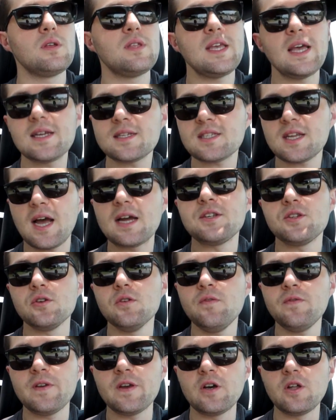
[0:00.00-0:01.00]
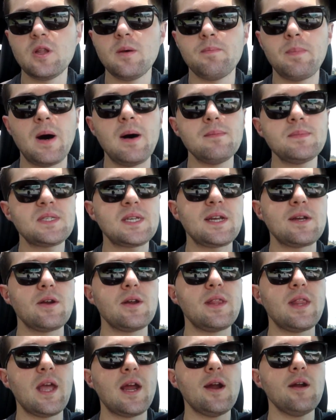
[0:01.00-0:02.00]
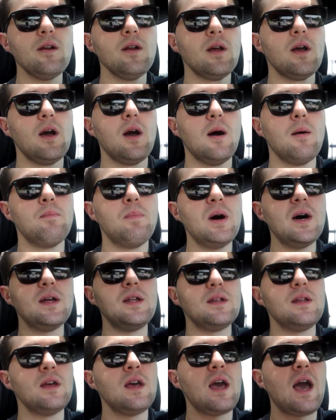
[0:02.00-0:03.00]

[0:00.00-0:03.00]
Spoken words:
Yes, I do feel the bumps here and there, but